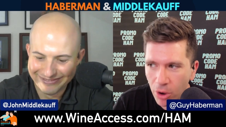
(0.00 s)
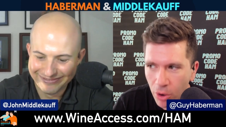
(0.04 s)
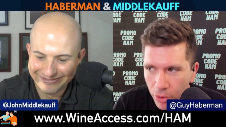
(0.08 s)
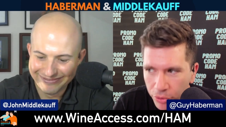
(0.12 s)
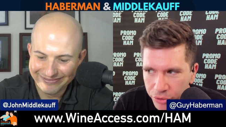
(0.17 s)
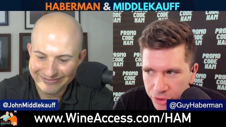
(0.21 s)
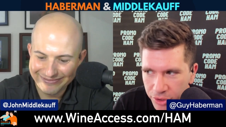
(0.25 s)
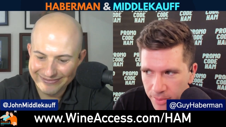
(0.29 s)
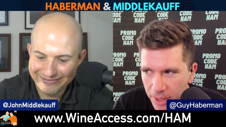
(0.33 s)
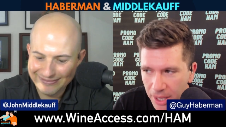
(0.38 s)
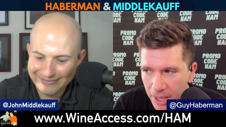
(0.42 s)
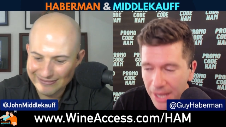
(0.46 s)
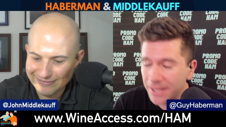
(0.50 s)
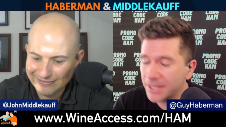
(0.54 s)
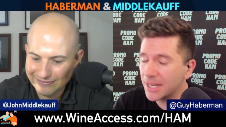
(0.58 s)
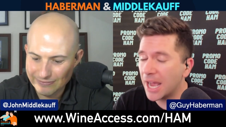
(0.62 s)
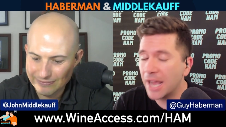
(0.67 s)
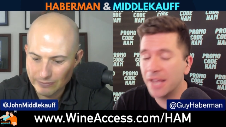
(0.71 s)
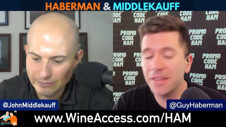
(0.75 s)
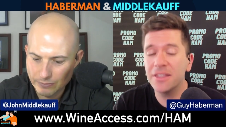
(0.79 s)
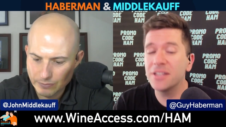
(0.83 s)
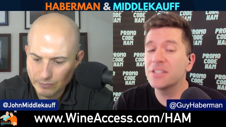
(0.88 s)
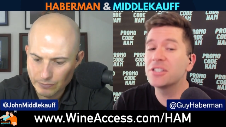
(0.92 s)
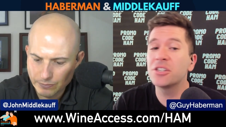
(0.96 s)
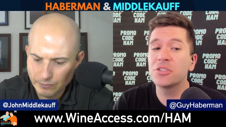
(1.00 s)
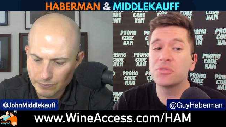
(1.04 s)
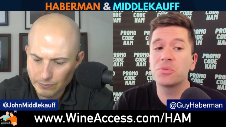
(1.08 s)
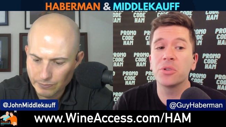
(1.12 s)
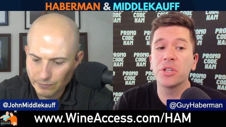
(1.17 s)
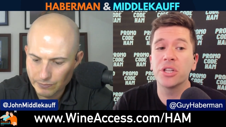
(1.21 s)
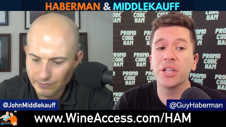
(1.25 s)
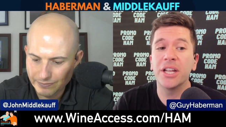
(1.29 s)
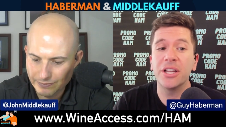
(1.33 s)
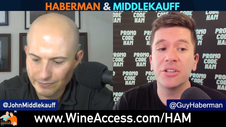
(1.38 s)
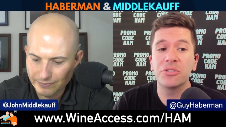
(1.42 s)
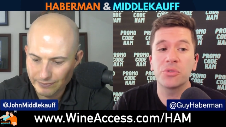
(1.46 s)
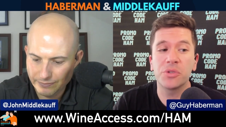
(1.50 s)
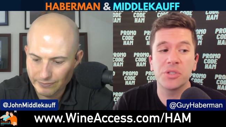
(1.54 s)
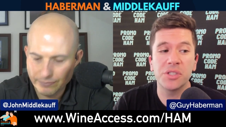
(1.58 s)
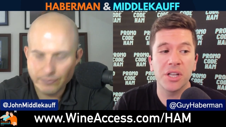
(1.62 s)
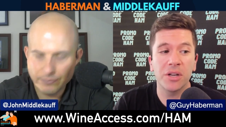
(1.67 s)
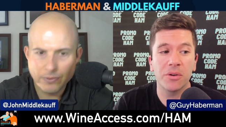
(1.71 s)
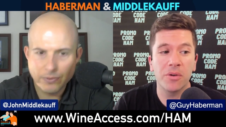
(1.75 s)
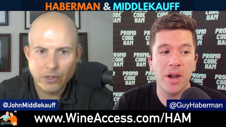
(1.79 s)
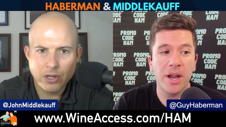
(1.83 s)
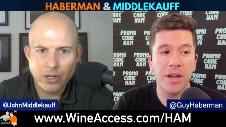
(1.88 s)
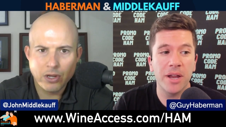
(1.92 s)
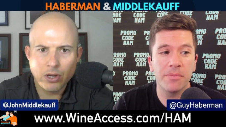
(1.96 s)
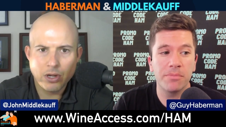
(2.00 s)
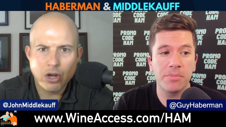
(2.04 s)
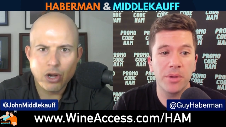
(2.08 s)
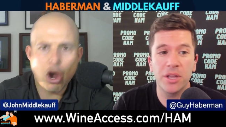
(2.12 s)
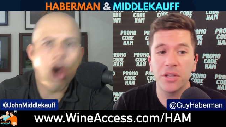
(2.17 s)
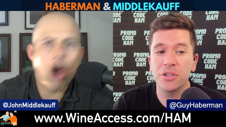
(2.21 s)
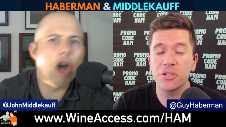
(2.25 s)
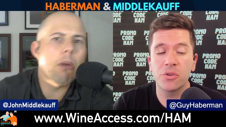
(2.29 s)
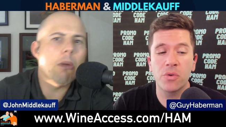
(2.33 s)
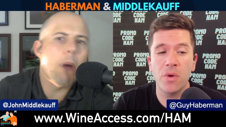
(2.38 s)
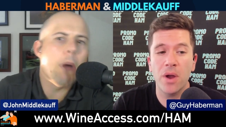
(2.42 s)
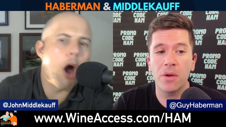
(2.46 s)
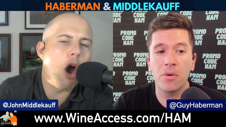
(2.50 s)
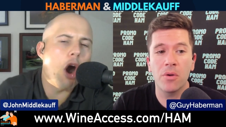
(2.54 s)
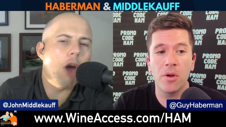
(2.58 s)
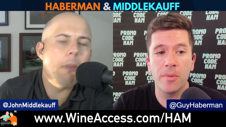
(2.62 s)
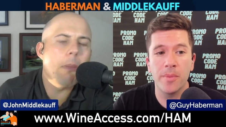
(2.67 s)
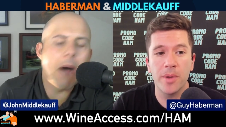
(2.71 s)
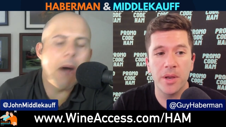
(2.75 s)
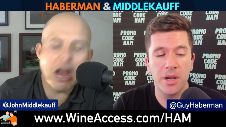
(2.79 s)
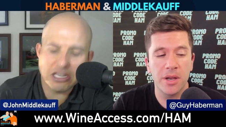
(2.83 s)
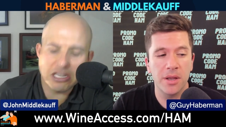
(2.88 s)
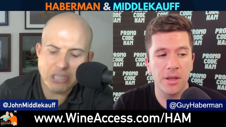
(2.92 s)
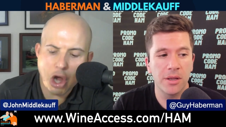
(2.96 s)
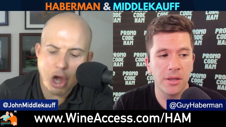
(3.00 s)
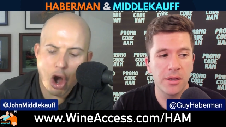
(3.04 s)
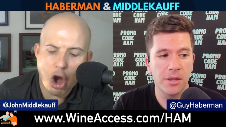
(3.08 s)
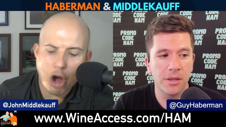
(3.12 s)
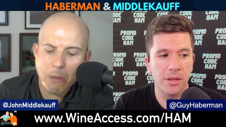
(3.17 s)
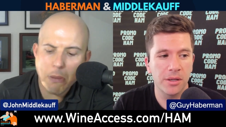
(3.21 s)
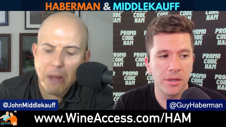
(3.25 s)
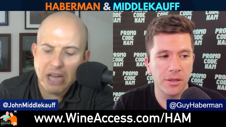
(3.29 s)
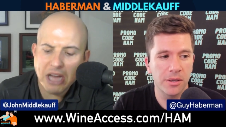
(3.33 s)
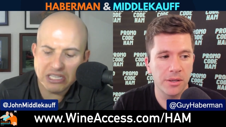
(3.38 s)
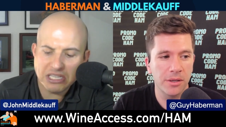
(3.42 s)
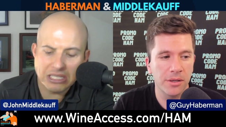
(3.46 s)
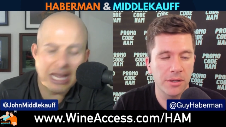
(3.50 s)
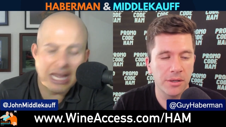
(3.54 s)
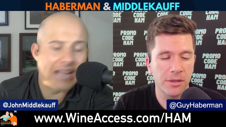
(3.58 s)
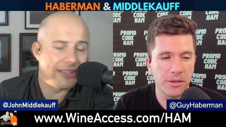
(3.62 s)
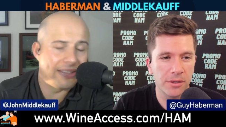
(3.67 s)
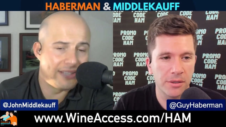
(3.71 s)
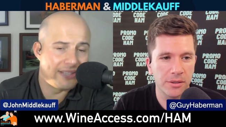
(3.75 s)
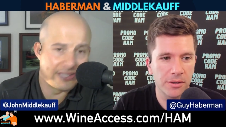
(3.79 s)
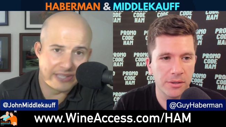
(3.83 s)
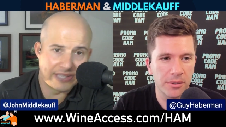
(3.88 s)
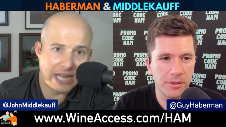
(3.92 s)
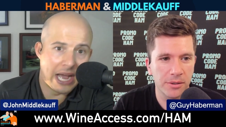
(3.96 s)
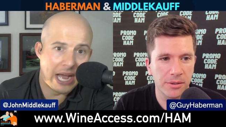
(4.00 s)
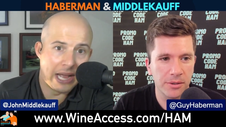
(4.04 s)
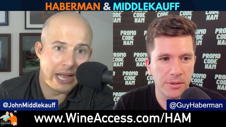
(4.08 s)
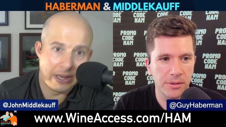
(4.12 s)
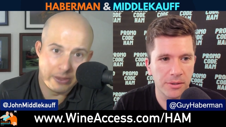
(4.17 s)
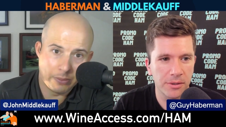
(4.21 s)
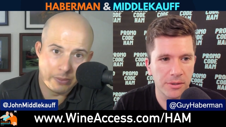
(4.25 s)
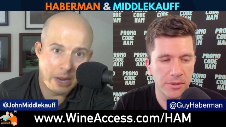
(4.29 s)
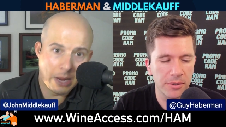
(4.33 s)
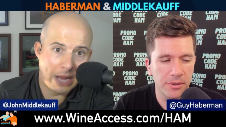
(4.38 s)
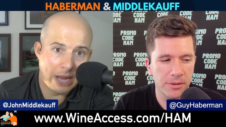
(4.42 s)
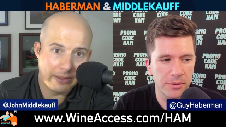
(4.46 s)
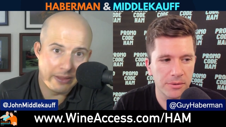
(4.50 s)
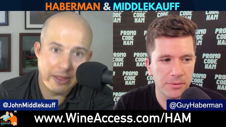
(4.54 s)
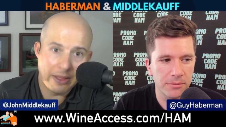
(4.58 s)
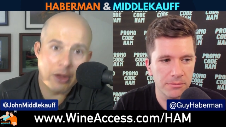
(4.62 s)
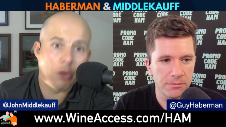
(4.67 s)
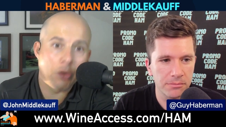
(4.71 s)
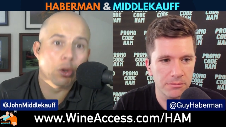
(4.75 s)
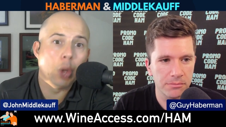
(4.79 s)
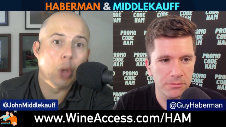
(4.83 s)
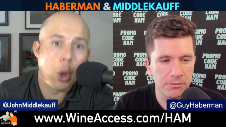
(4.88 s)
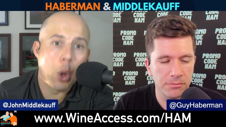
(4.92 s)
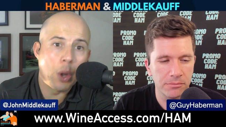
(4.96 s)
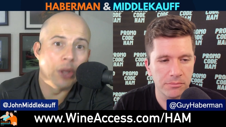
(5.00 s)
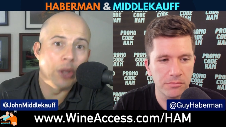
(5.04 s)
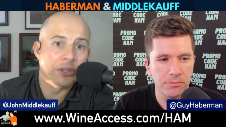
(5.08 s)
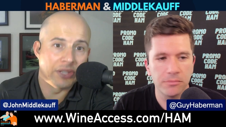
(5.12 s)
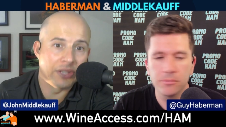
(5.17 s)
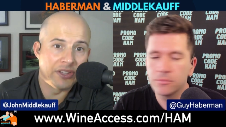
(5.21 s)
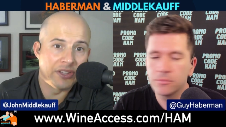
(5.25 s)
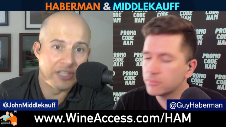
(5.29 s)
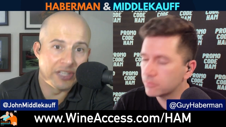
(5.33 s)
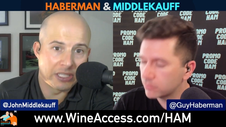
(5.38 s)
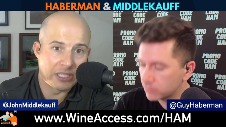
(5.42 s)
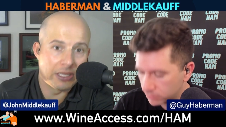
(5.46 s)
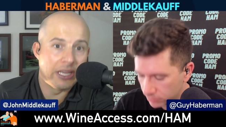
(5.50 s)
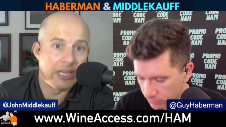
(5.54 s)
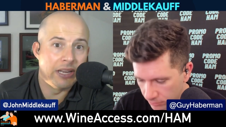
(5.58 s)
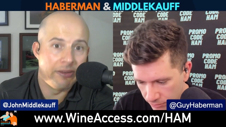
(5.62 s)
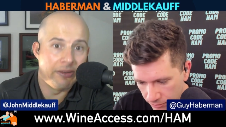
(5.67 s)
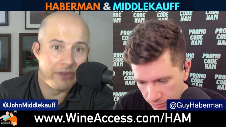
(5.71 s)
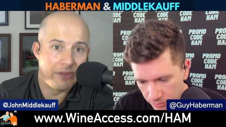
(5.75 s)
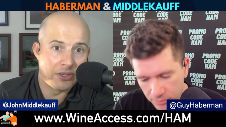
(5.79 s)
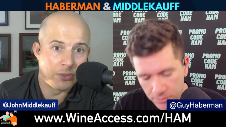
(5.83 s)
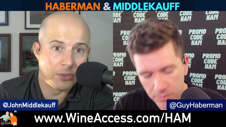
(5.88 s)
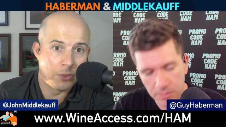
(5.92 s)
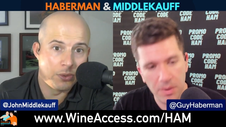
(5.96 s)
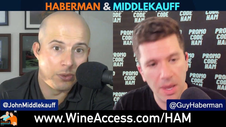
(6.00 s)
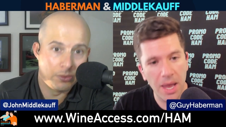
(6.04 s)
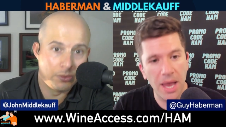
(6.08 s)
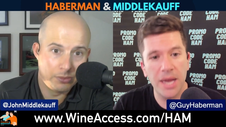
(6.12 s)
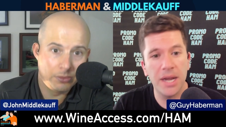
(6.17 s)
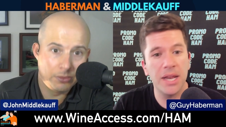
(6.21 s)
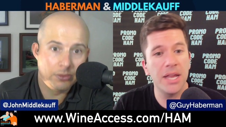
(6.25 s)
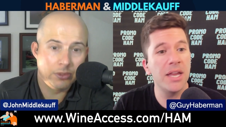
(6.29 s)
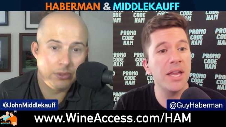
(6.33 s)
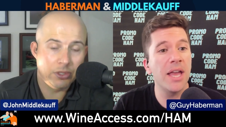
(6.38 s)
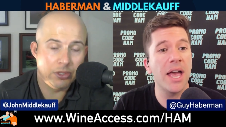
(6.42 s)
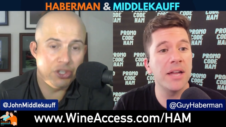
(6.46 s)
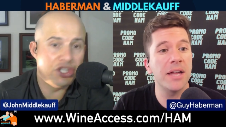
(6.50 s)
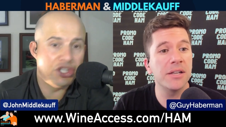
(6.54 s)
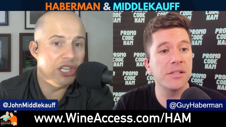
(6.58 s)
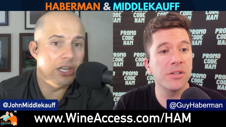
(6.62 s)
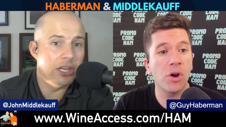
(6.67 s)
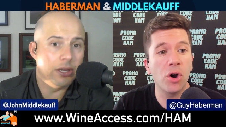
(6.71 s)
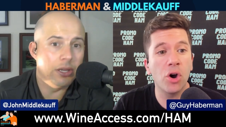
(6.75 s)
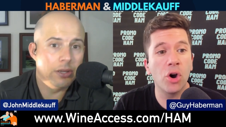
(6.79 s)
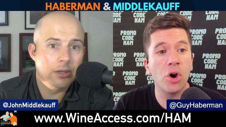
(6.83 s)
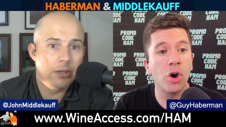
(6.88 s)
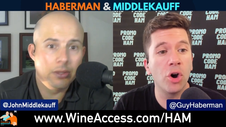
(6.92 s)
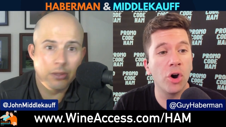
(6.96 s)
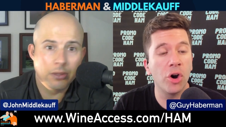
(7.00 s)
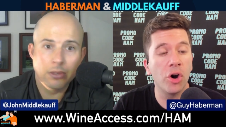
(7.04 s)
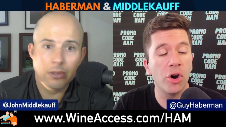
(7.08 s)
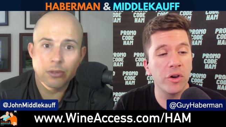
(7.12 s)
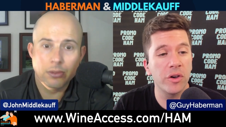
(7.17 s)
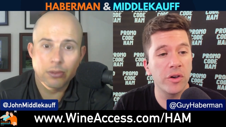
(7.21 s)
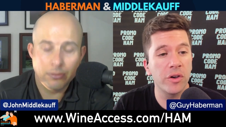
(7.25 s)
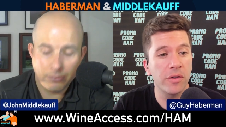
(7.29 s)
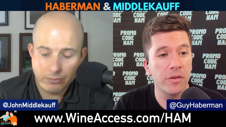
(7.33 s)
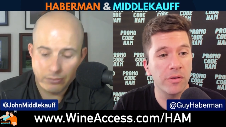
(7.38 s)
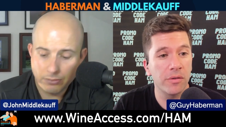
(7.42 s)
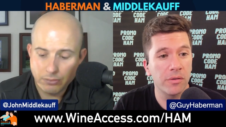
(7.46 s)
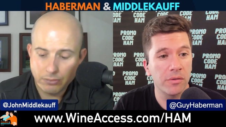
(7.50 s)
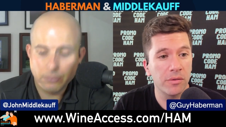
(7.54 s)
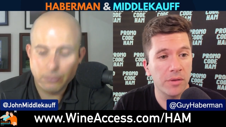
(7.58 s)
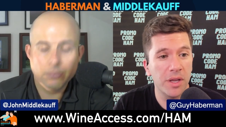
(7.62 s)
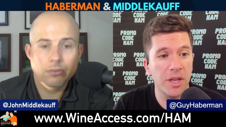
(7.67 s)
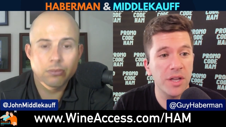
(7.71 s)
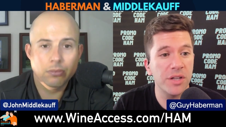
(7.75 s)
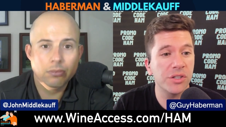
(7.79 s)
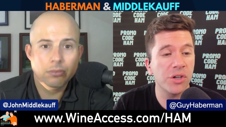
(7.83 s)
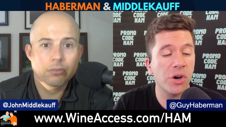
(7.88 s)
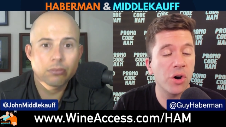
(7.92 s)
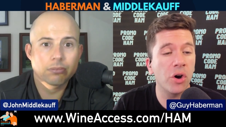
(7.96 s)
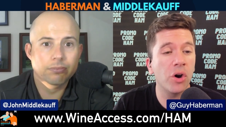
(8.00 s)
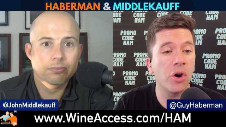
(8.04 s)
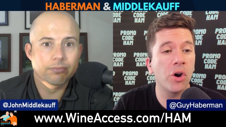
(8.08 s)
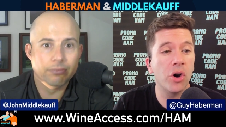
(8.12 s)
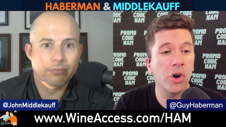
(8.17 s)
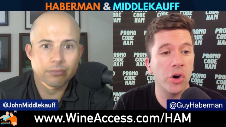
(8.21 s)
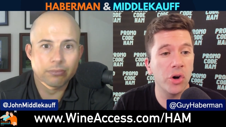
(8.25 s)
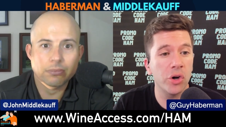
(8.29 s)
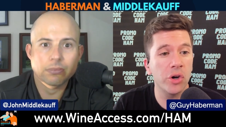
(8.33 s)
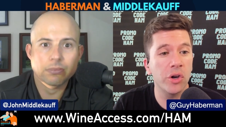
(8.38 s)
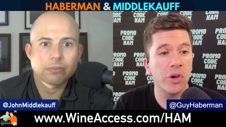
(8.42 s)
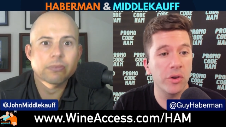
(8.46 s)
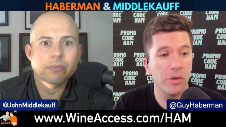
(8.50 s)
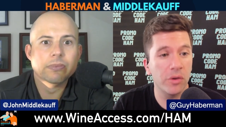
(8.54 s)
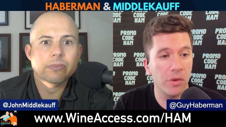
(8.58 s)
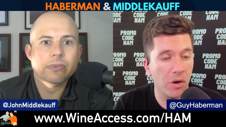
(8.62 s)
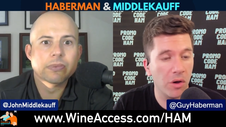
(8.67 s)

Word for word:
Speaker 1: ultimate I, I, this is really interesting, right? Because Har- Greg Harbaugh's
Speaker 2: Roman, Harbaugh's like this guy, right? They're loyal to this individual,
Speaker 1: and he has G- earned. He has earned.